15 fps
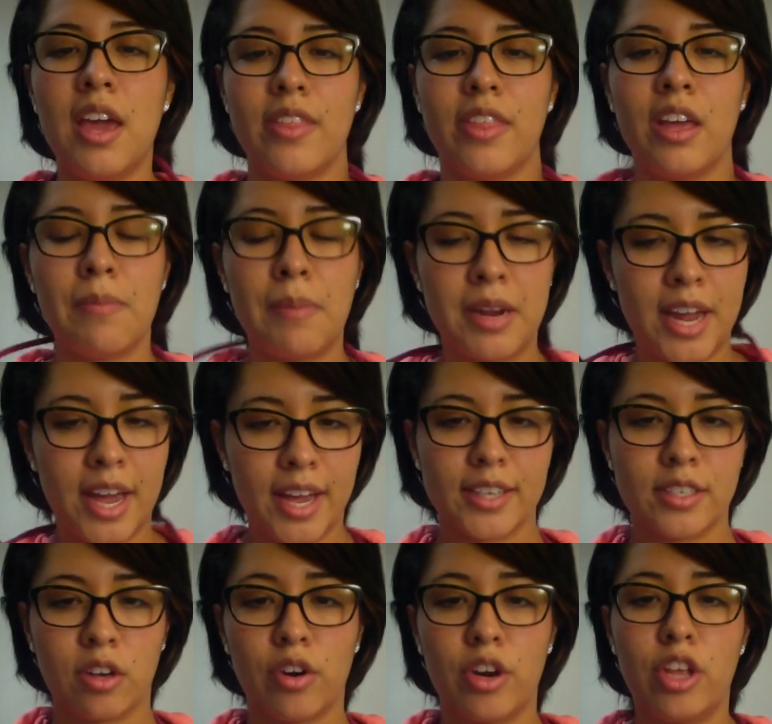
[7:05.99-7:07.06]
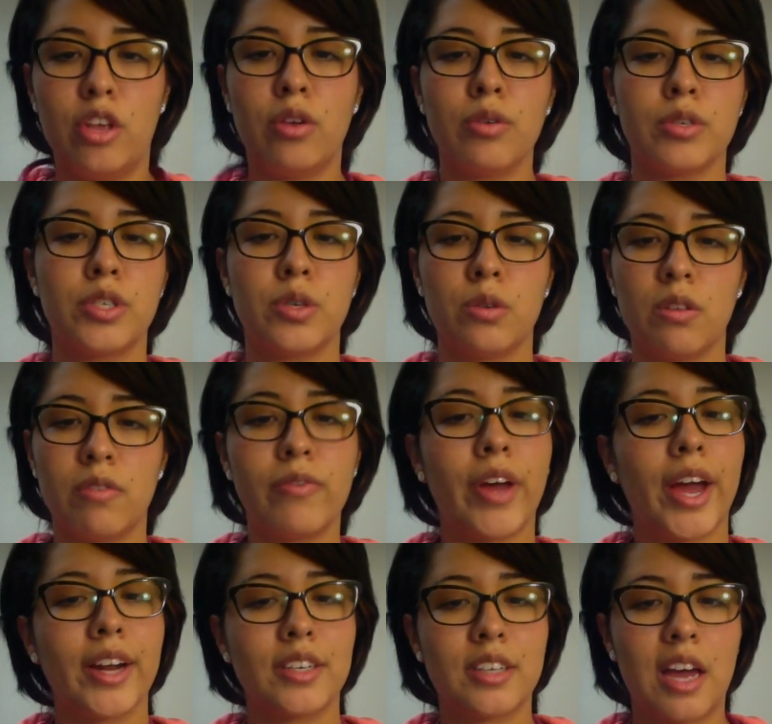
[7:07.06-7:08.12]
I think my neck is already used to the
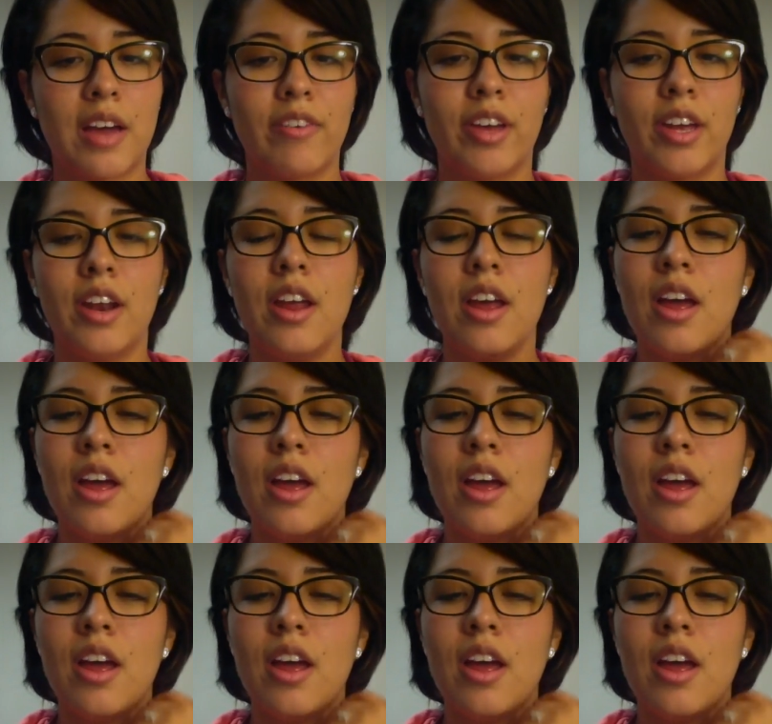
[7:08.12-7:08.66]
fact to have it.